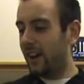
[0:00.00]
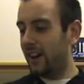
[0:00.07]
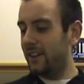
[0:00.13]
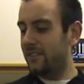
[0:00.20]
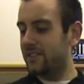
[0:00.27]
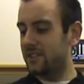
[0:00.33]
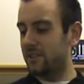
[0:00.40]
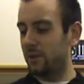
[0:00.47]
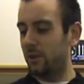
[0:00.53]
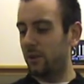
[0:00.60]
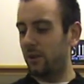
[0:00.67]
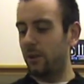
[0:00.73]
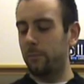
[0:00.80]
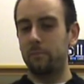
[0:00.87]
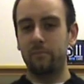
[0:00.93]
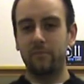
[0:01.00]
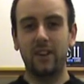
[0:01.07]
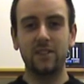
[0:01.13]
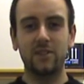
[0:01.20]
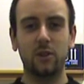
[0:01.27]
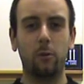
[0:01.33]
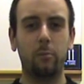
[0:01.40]
I saw
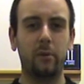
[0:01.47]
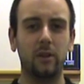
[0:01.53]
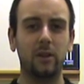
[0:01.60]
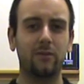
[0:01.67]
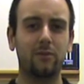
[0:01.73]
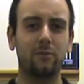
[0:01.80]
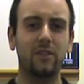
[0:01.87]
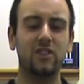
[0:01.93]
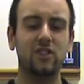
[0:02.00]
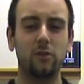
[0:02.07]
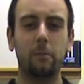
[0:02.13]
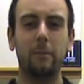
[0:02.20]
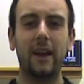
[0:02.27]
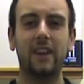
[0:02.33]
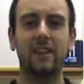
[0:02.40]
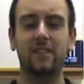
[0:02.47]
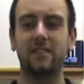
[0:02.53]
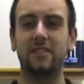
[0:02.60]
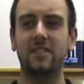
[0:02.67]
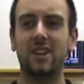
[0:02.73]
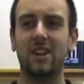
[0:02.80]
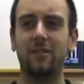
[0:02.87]
I saw a bottle of original
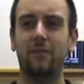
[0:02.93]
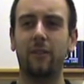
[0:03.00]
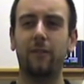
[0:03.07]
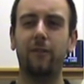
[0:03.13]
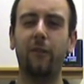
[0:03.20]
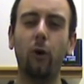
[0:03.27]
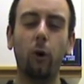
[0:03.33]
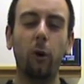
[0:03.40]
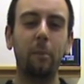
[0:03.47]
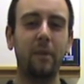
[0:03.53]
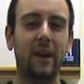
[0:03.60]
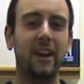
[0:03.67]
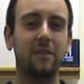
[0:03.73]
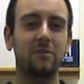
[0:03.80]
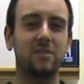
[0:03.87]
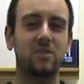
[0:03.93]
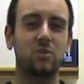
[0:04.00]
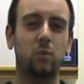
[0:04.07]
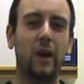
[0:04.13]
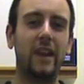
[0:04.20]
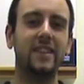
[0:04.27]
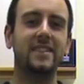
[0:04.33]
Magners go for four pound
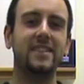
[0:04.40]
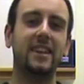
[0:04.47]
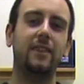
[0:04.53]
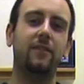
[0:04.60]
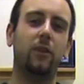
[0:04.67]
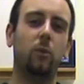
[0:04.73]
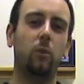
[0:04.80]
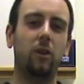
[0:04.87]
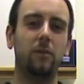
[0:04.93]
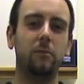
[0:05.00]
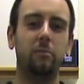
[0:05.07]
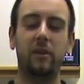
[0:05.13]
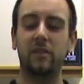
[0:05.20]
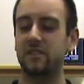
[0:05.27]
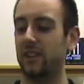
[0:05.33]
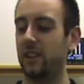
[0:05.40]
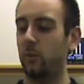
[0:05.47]
twenty for one bottle.